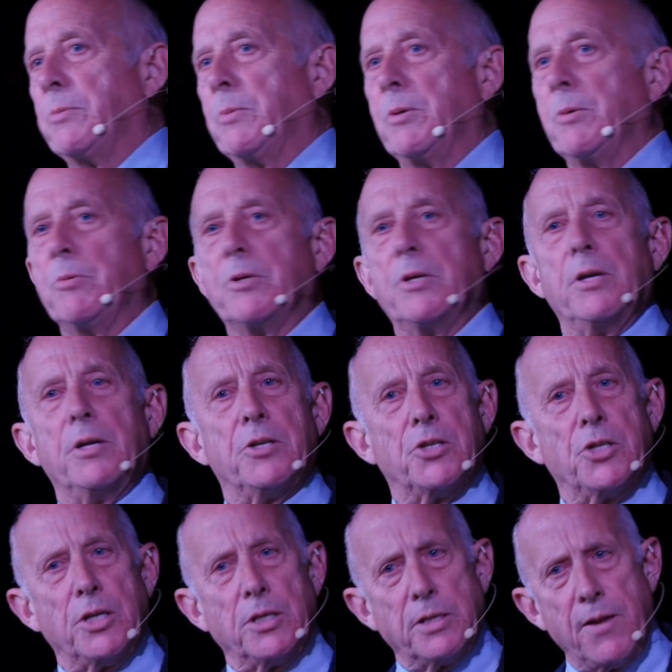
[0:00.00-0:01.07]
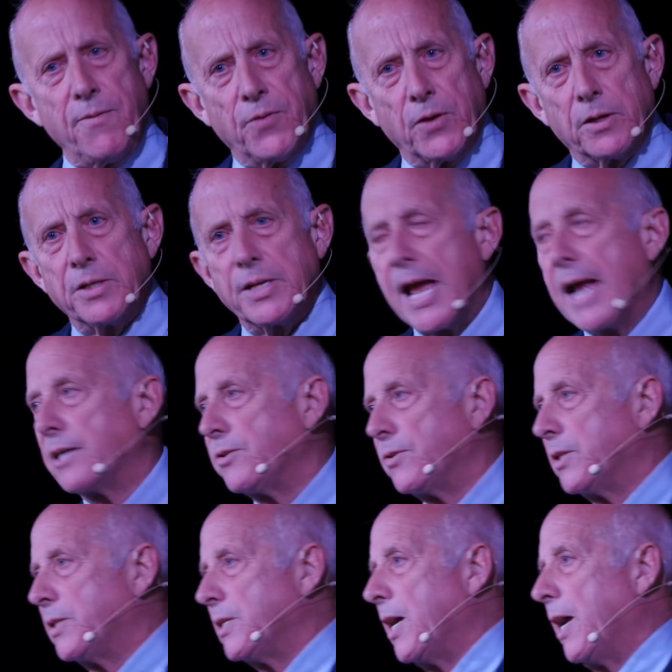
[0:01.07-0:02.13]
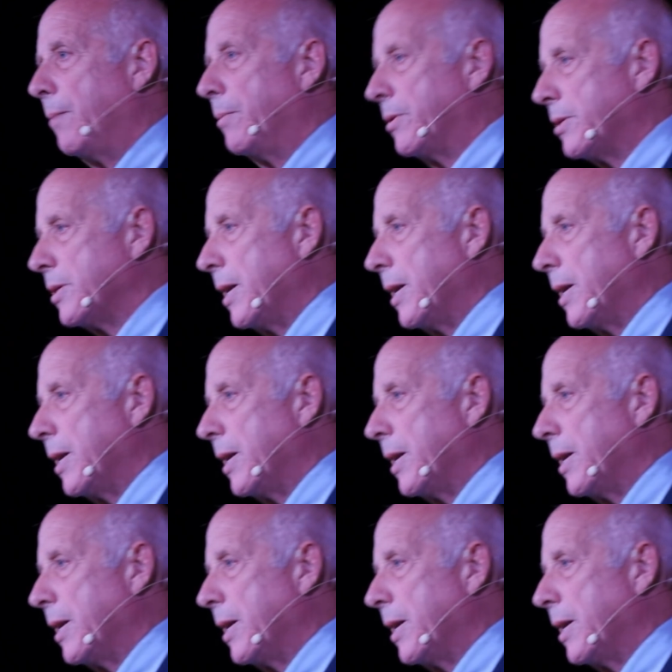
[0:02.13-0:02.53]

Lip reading: but it was a significant act at the time,